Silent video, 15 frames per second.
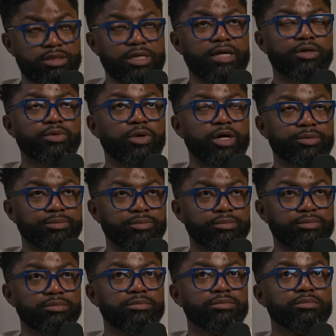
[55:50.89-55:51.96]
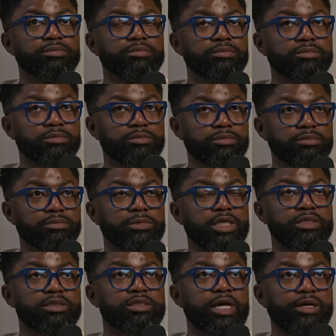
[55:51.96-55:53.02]
exactly right.
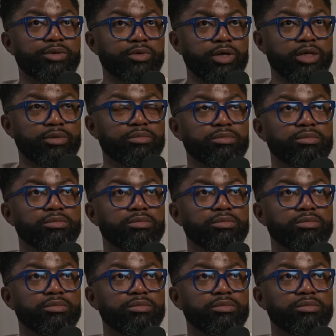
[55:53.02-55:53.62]
That's exactly right.